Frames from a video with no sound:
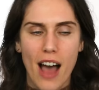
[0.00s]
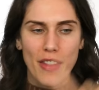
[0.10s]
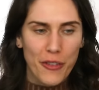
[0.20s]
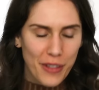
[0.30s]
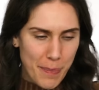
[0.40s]
Now, on
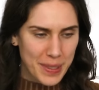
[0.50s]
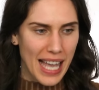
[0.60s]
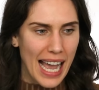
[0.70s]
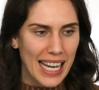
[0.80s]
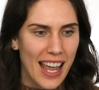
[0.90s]
the flip
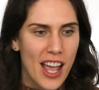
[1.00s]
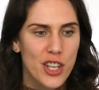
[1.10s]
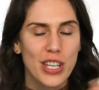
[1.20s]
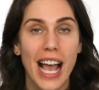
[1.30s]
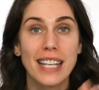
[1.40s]
side,
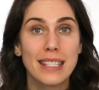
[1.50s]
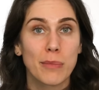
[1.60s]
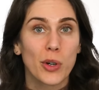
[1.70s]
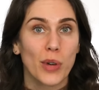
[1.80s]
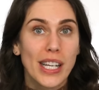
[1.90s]
she has
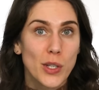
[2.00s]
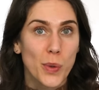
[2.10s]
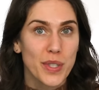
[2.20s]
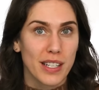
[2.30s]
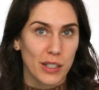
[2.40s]
some great
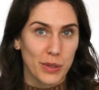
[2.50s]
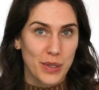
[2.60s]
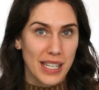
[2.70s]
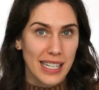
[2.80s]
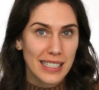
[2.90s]
tools in her
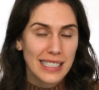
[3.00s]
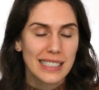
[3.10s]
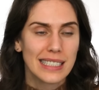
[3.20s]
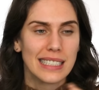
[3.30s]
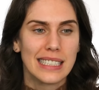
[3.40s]
routine,
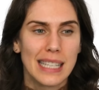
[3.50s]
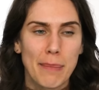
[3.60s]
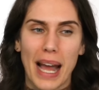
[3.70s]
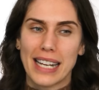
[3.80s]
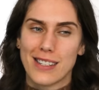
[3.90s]

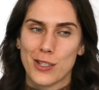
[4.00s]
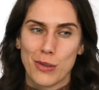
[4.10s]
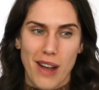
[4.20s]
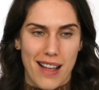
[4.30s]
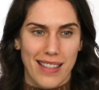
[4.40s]
but I
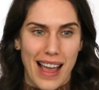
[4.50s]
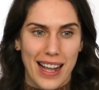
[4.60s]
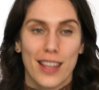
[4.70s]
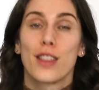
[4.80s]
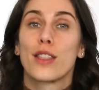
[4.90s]
do not
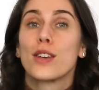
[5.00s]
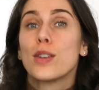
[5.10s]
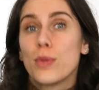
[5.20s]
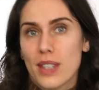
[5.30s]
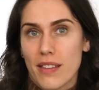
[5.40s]
like the
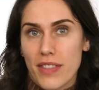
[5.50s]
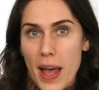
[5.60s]
use of